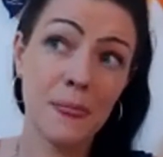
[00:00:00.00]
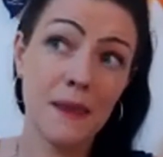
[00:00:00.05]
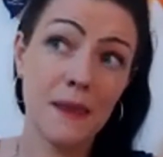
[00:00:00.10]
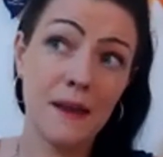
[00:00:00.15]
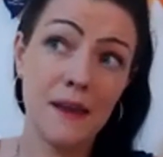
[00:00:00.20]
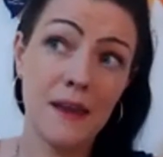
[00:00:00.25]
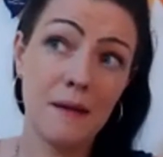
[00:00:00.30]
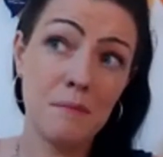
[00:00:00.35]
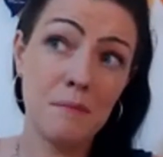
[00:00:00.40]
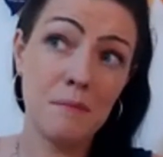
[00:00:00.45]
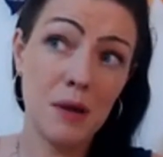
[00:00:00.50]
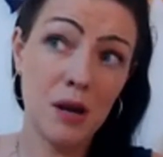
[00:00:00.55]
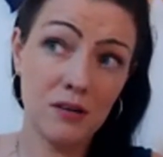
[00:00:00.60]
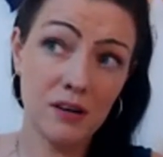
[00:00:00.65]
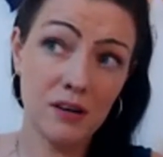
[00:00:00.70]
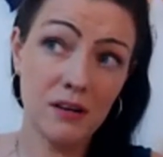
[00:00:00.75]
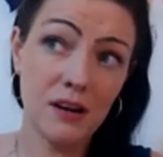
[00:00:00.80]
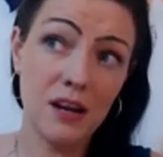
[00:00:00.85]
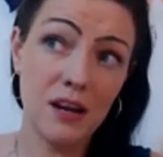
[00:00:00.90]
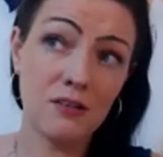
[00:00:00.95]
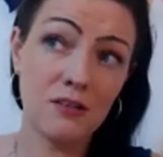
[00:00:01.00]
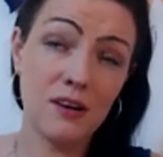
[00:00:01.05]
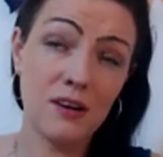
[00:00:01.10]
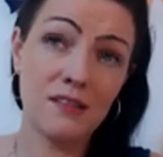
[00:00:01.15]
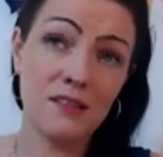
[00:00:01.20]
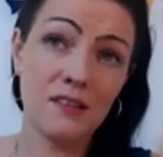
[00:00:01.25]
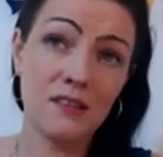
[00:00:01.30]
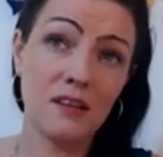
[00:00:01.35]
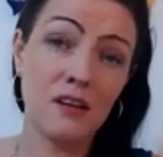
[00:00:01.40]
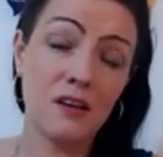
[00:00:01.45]
Mercury retrograde's
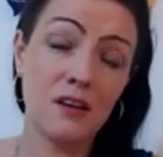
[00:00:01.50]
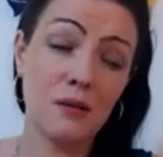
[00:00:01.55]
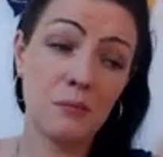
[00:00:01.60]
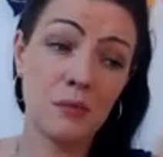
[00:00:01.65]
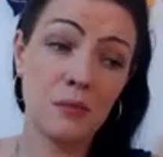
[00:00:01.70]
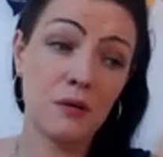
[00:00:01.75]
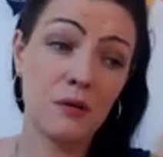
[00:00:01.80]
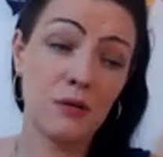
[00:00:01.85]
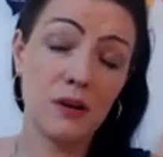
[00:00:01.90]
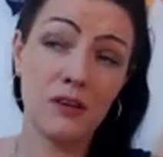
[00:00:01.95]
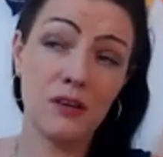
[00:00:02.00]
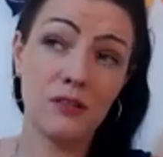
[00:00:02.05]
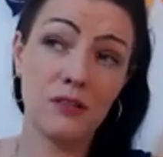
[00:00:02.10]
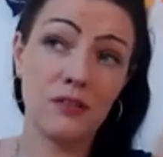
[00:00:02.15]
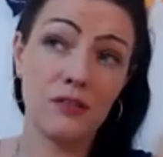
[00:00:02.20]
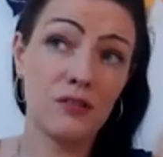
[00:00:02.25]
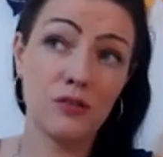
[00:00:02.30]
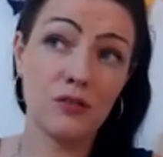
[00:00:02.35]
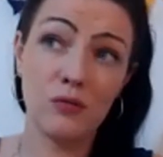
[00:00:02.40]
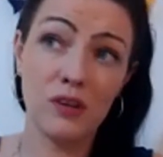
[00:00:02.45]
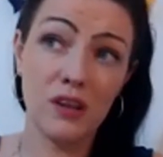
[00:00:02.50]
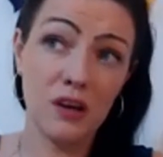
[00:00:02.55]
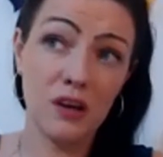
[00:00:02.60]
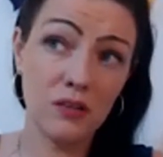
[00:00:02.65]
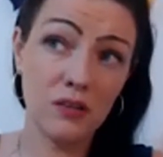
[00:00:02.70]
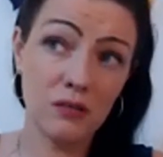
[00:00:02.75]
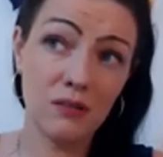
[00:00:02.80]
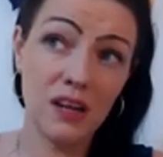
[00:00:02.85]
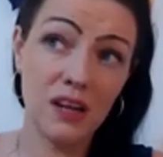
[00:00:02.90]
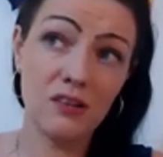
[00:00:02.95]
done a number on us. There's all the
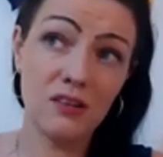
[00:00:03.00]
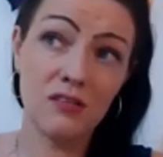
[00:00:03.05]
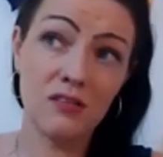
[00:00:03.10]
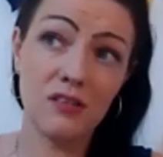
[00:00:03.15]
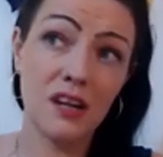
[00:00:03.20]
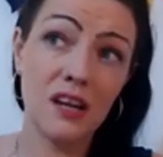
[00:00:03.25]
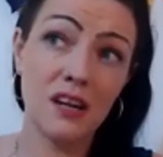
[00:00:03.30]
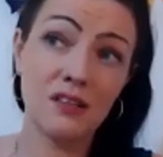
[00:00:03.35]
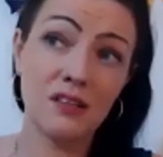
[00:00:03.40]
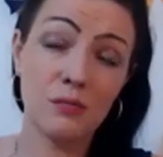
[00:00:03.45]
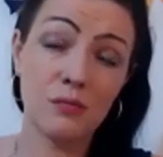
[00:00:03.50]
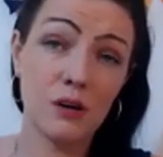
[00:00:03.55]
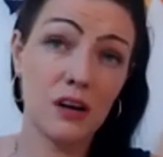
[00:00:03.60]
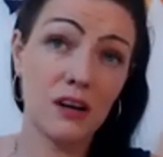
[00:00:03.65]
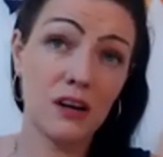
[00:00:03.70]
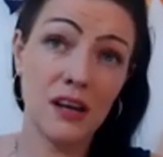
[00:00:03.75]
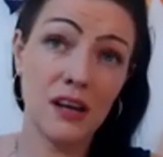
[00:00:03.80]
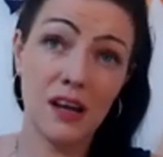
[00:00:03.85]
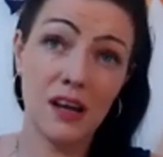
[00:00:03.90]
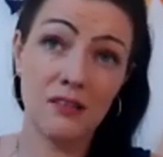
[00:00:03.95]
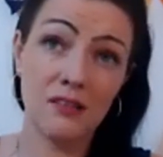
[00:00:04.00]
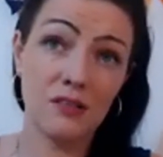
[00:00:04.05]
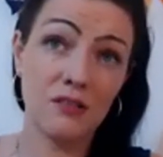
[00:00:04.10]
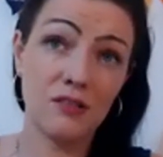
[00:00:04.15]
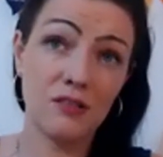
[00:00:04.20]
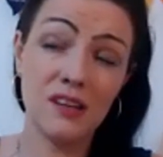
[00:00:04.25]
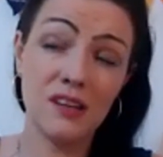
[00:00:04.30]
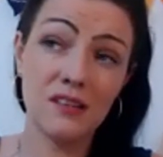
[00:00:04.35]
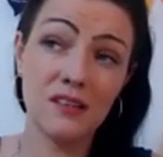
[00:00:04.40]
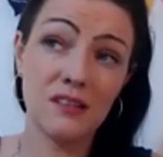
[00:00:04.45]
other retrogrades. We're in Cancer
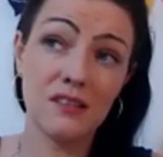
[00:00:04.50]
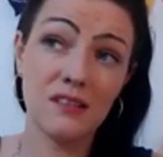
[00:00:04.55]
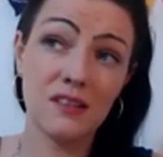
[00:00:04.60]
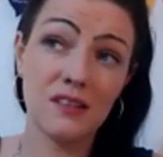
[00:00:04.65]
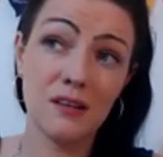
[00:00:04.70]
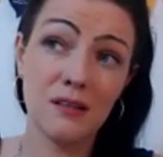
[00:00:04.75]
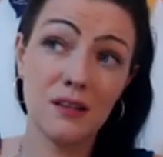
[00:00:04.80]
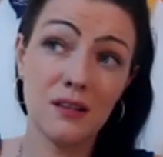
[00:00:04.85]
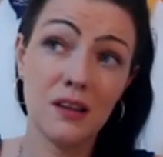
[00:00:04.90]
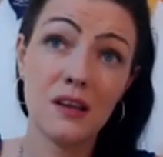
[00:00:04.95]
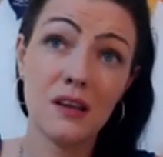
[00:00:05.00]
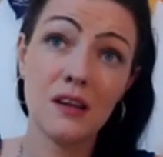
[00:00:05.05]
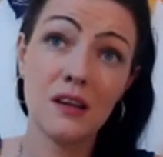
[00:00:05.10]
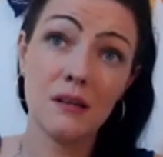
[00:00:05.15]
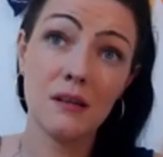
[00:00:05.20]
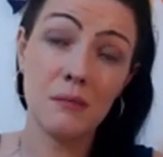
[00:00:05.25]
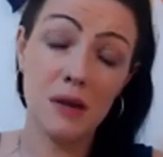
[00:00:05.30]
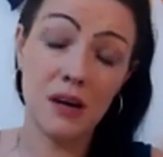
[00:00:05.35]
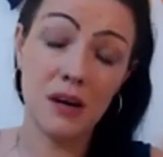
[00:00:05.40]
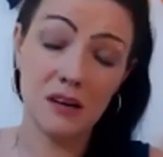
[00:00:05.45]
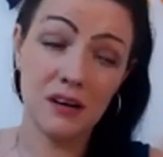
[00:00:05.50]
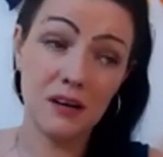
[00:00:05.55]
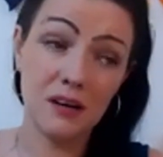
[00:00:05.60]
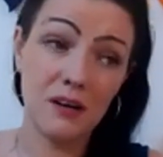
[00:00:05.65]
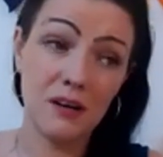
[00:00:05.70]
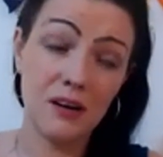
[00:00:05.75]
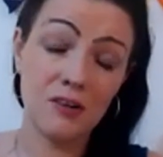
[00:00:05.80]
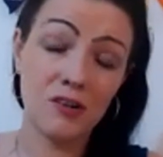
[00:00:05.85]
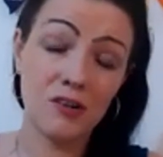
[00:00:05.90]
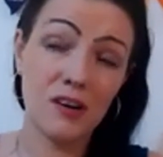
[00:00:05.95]
season still. Mercury
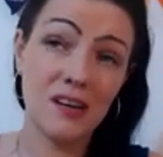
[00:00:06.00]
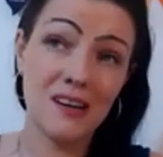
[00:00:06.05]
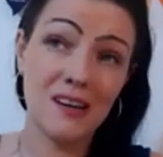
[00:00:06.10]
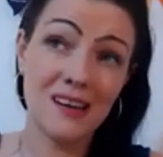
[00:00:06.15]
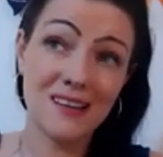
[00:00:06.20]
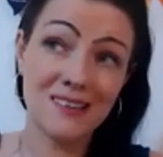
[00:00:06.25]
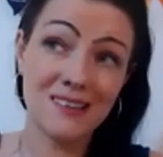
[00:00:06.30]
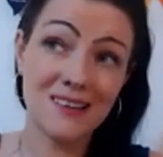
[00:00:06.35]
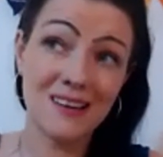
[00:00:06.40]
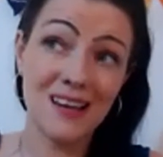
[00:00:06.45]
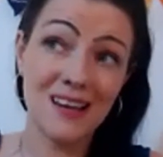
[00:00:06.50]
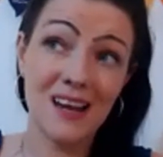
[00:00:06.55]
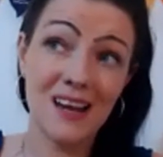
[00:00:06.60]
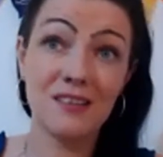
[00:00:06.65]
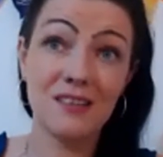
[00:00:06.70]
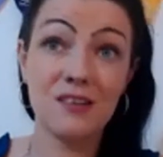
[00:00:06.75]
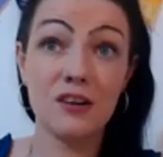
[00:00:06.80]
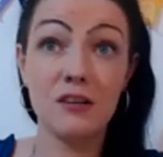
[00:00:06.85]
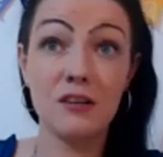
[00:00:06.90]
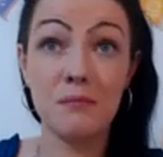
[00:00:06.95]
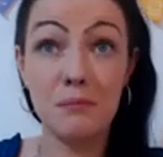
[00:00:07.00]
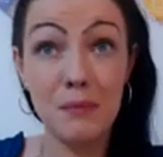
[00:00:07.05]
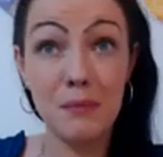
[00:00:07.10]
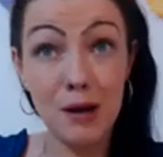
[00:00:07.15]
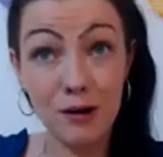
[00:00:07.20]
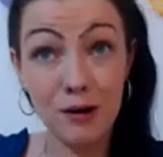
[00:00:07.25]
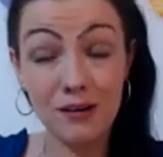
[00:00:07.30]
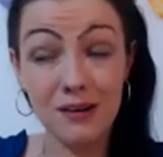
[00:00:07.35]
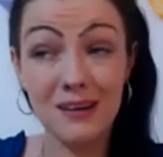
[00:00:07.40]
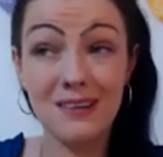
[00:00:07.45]
retrograde is in Cancer.
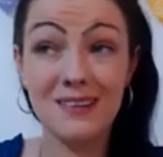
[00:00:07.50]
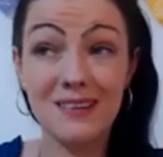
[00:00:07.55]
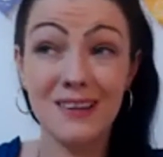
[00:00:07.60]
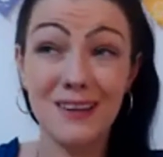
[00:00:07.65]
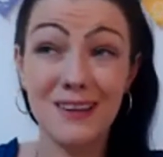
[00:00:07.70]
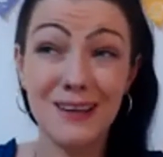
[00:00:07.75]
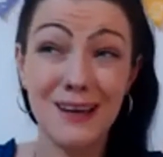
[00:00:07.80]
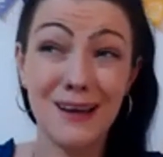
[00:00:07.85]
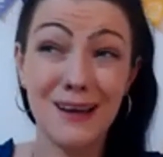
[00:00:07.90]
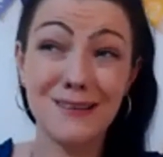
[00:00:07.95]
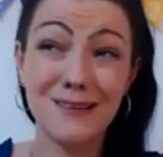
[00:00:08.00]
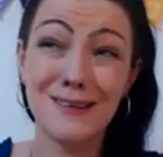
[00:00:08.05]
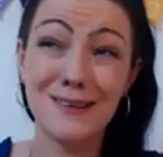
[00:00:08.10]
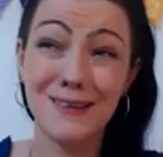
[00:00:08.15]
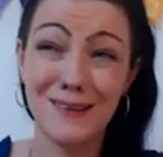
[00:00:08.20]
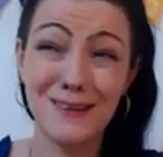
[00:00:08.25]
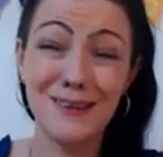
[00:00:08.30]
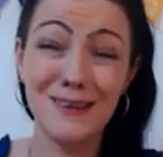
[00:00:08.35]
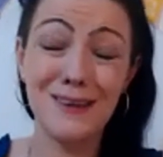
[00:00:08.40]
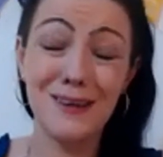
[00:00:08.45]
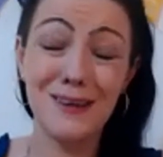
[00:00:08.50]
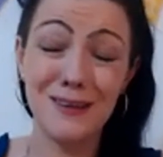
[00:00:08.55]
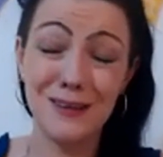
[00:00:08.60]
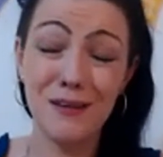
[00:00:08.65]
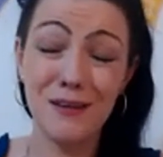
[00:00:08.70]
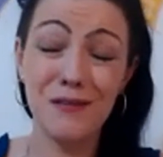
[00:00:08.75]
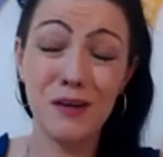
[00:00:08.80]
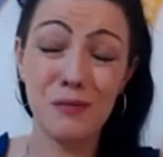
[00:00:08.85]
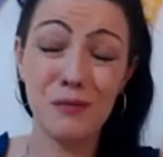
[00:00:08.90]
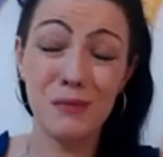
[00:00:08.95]
Mercury's still in Cancer. You
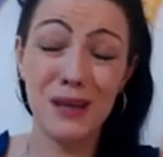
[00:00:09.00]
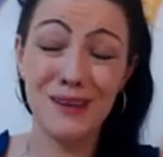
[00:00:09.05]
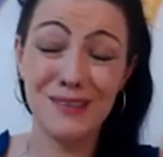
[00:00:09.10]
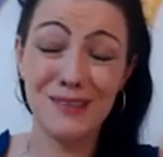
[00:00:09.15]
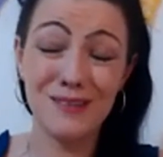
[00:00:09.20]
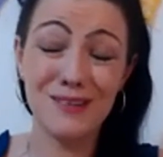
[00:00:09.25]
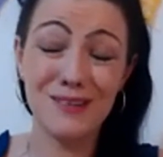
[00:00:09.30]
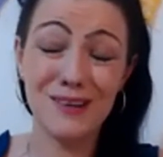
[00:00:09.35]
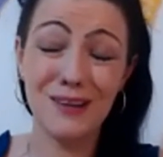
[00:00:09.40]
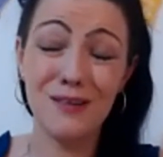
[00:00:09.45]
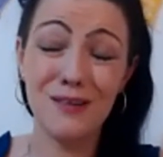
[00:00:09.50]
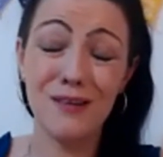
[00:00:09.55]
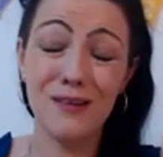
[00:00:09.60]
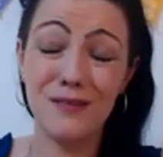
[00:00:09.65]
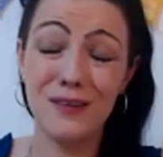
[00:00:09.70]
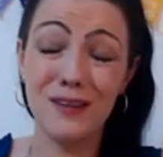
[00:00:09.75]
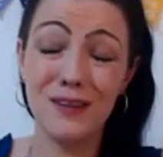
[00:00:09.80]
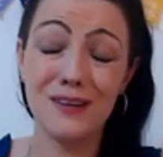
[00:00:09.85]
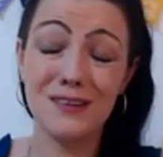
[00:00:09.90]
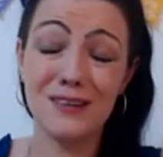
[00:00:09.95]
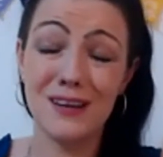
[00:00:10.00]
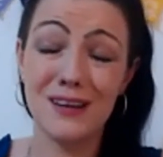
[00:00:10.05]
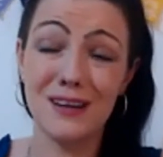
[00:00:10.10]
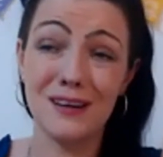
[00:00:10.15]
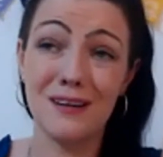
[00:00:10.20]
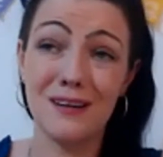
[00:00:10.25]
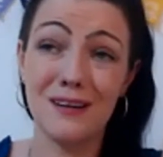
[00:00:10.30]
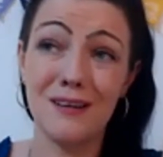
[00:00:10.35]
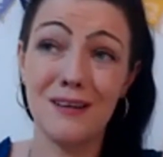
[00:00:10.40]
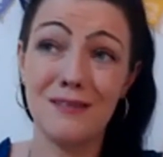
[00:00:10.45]
feel me? There's a lot of feelings kicking
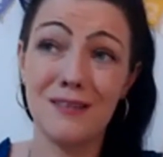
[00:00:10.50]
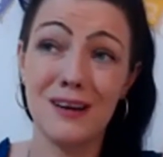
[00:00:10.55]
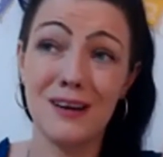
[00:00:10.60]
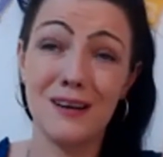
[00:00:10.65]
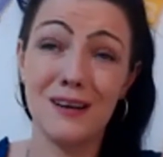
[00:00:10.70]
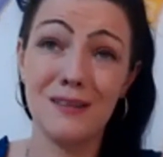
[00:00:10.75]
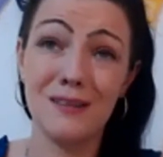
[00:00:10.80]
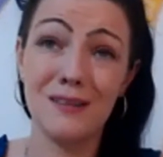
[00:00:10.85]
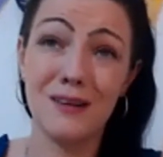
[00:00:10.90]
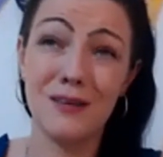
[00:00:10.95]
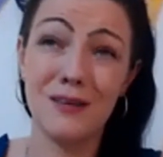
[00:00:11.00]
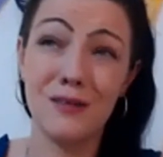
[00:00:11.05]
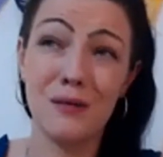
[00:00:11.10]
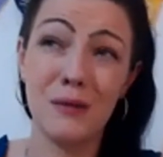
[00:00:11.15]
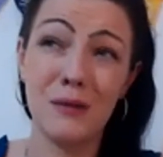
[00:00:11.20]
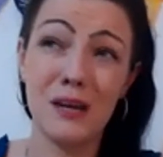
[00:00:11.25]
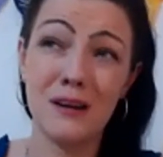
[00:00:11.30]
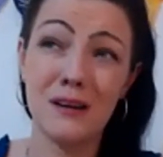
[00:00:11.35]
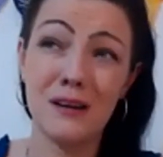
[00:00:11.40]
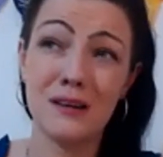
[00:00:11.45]
around right now. You know what I mean?